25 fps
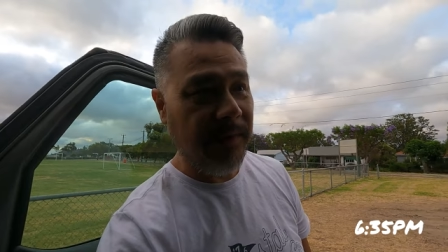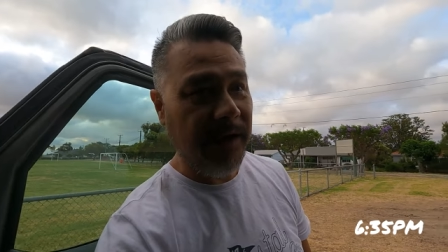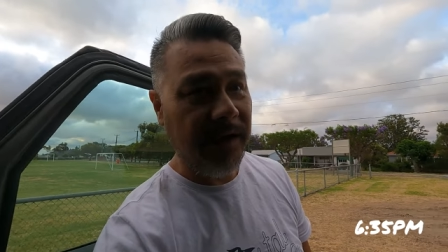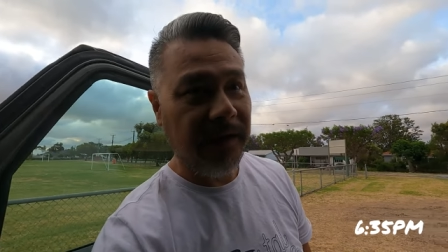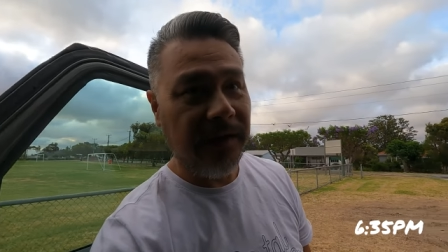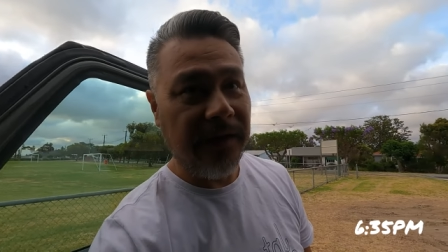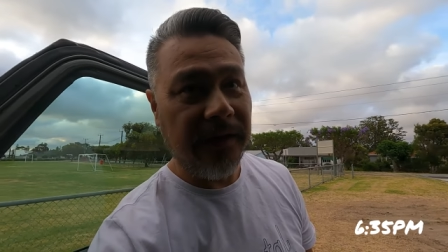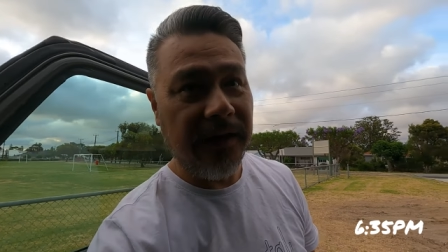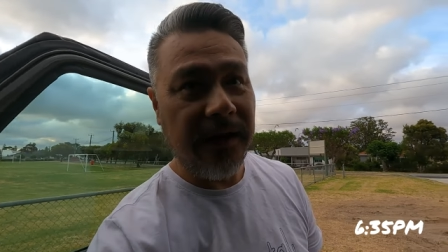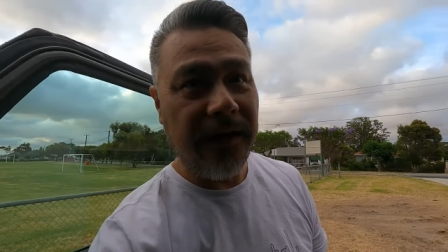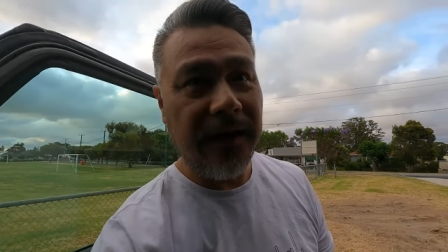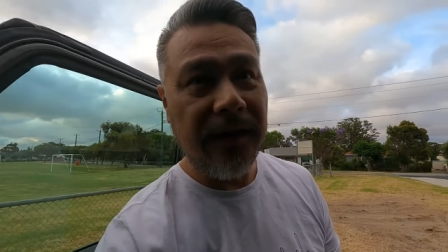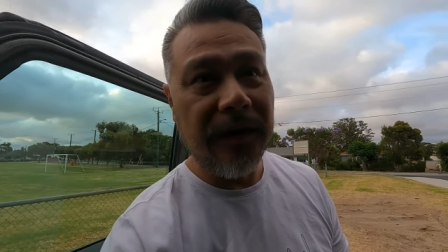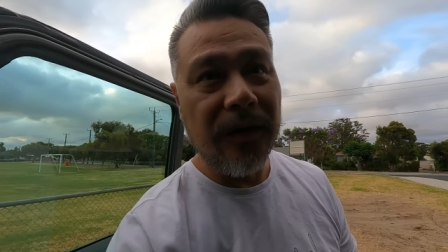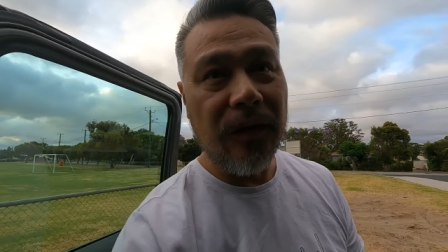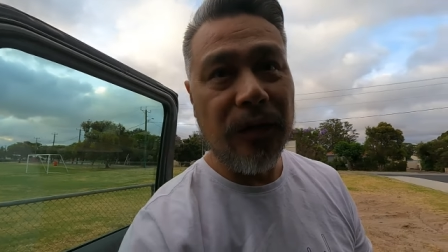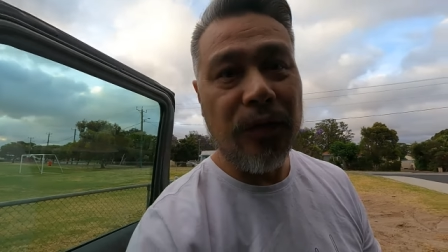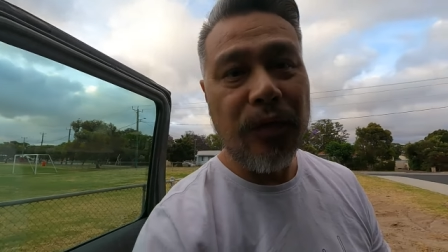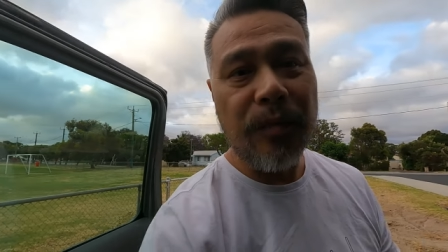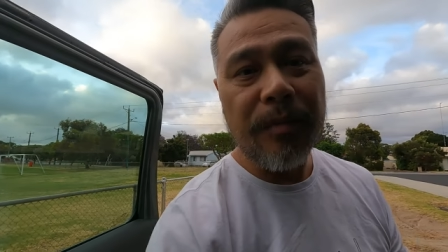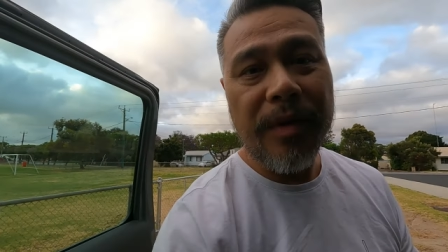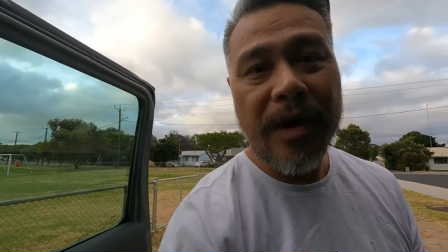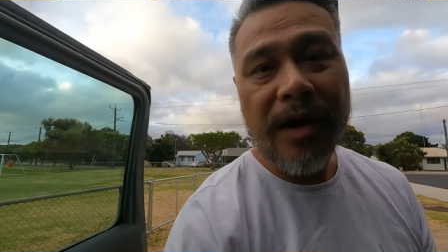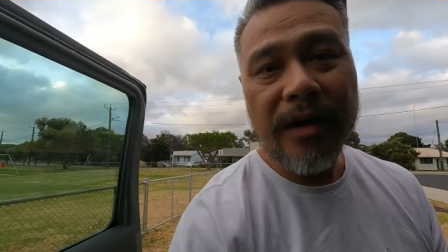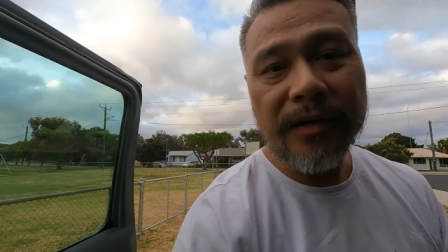at the
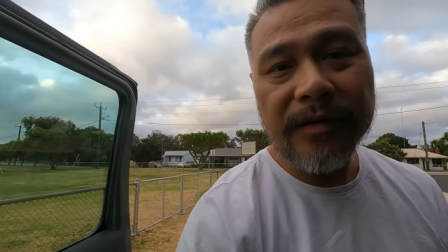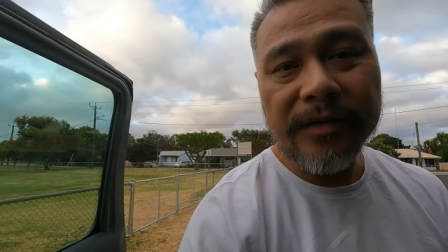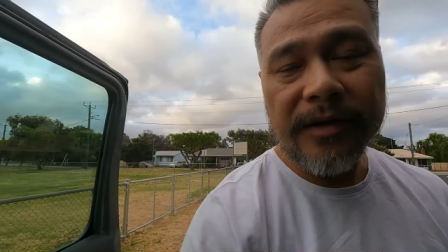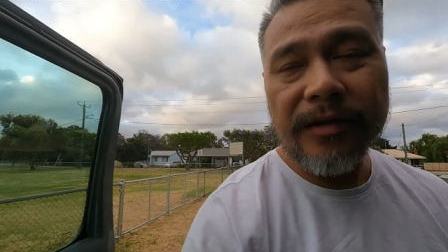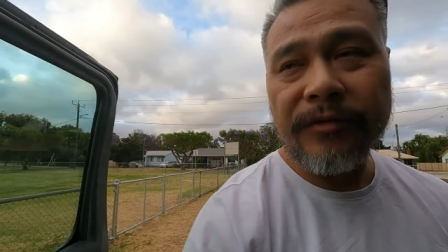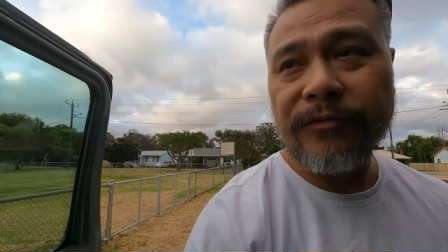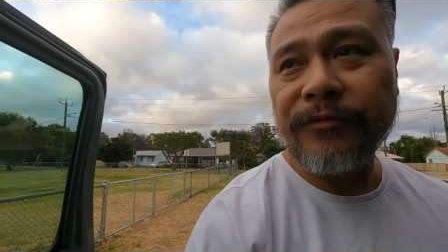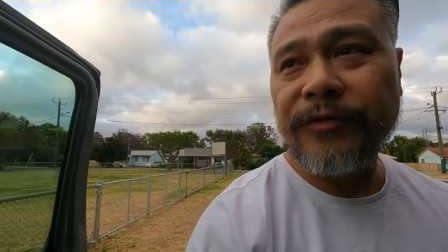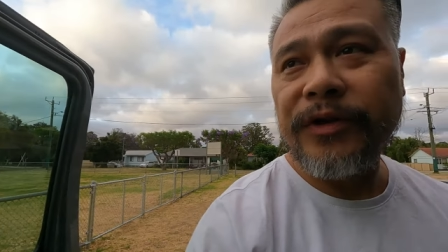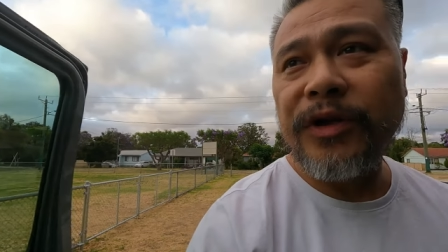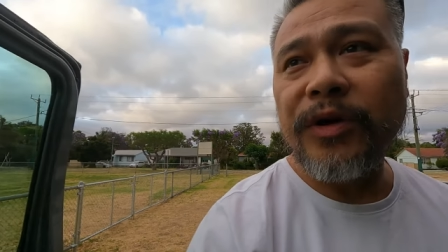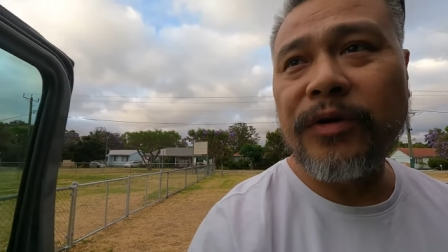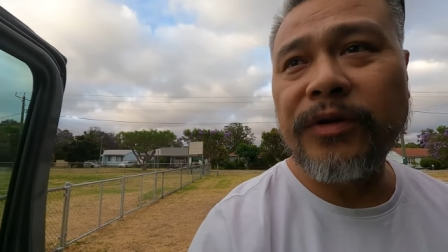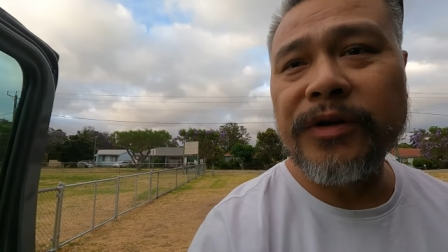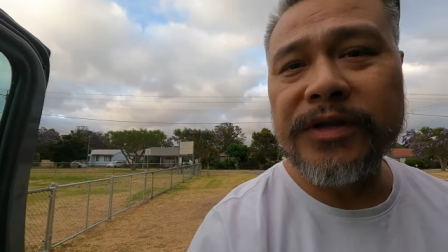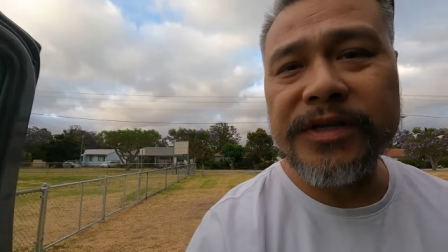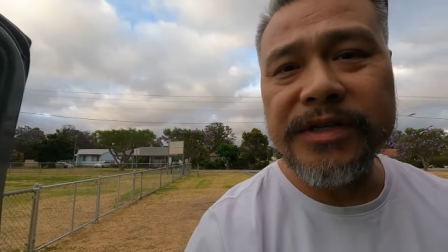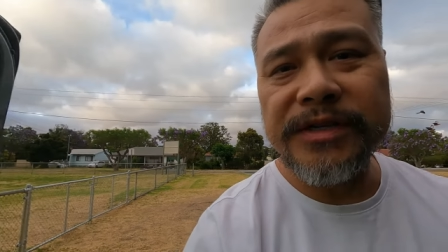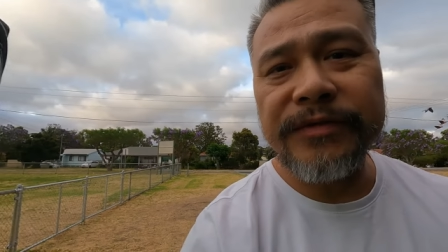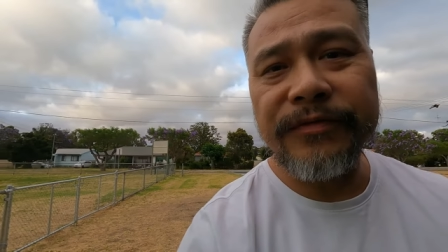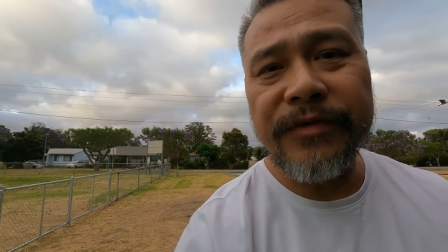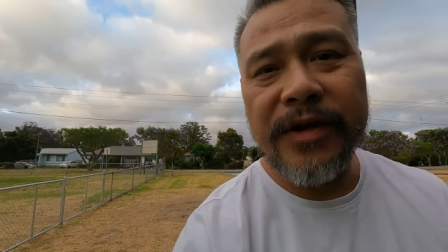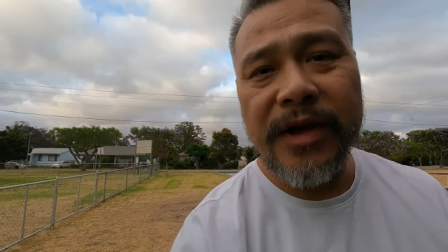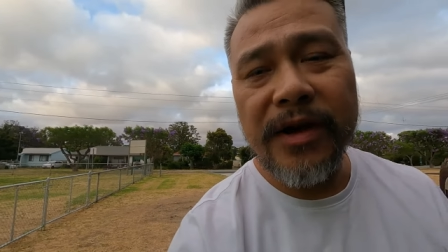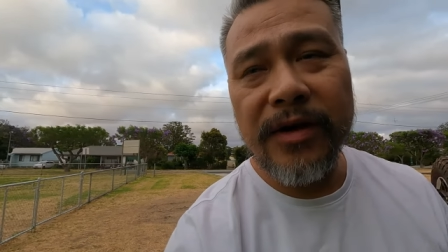local park that Fiona
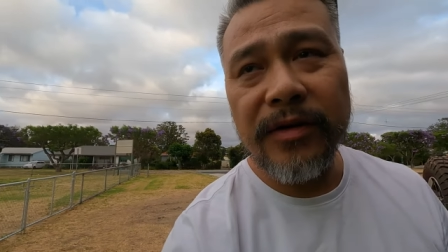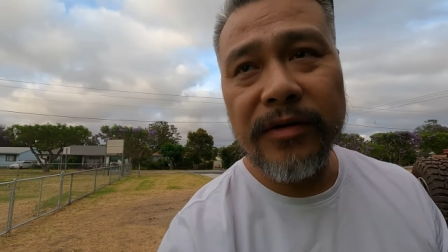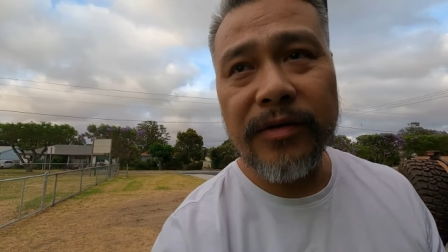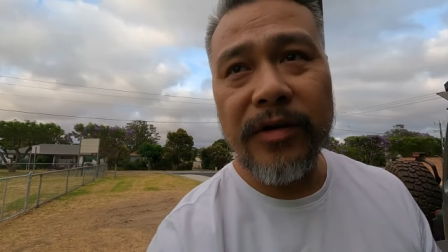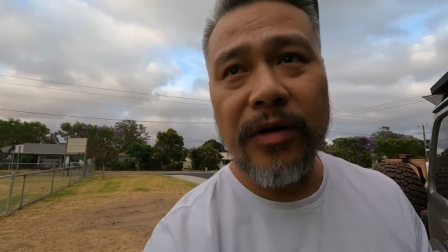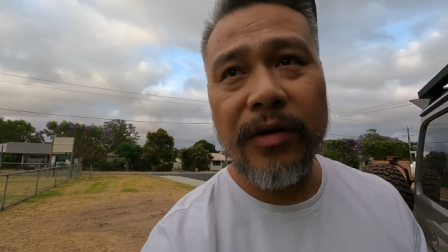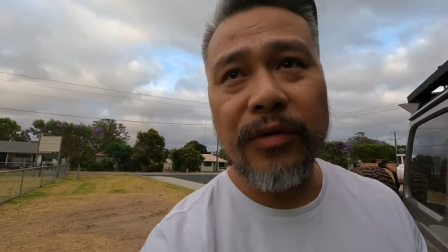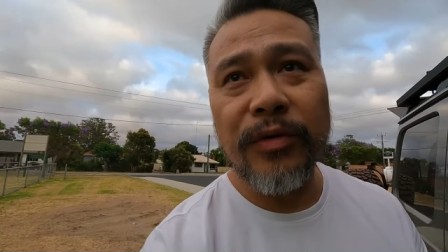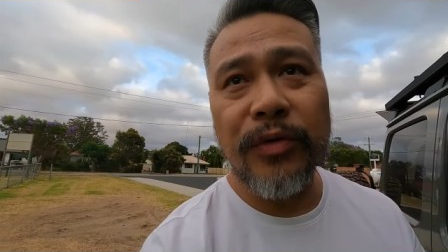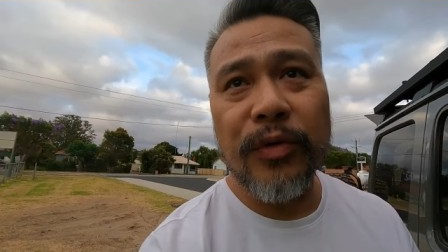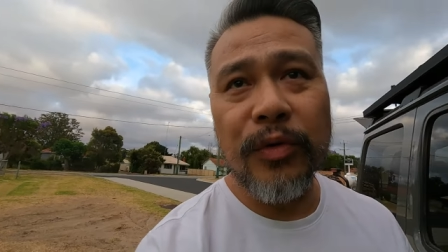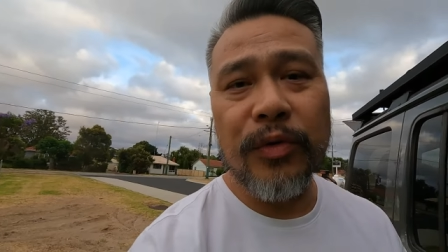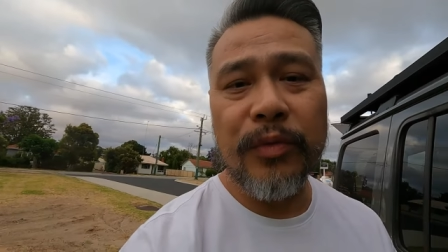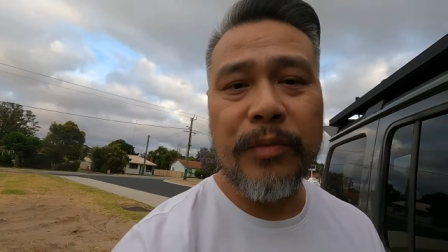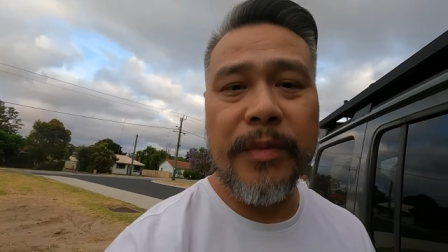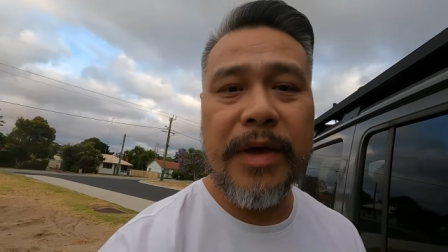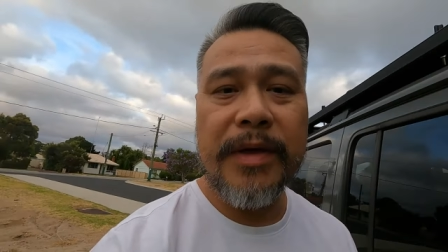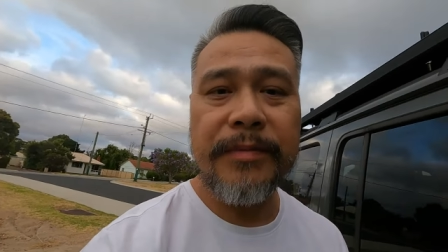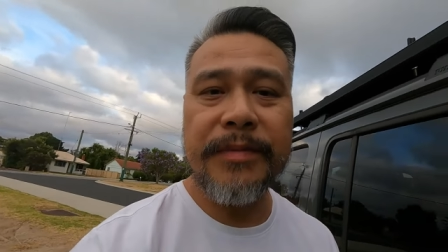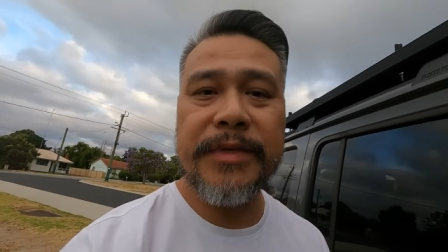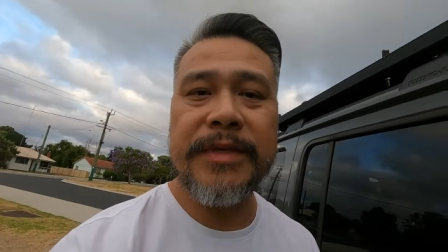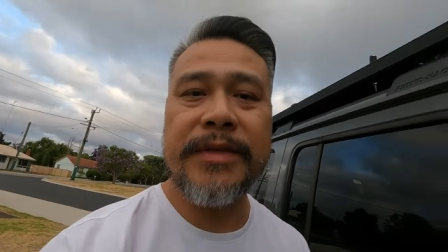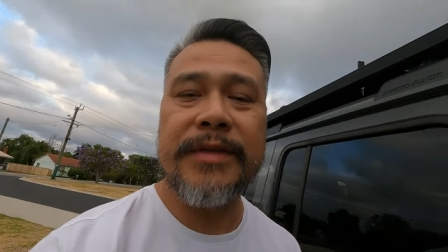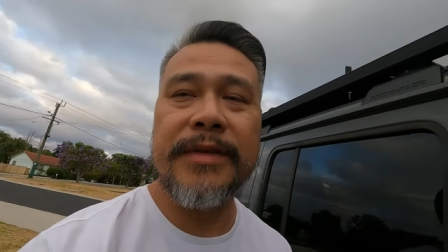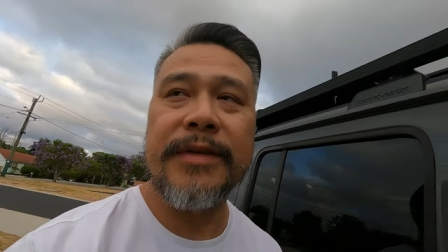just found on Google
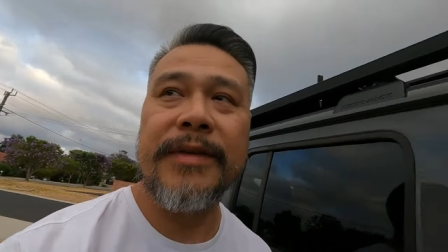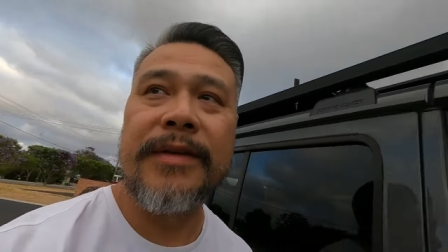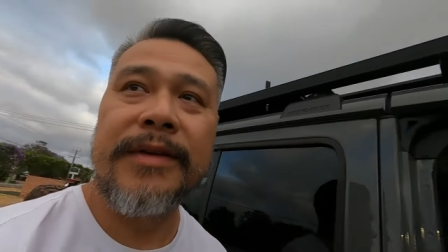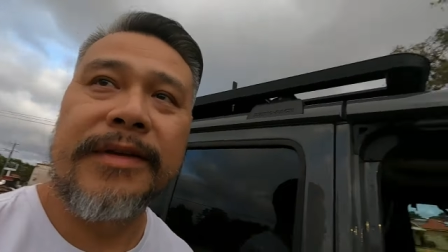Maps.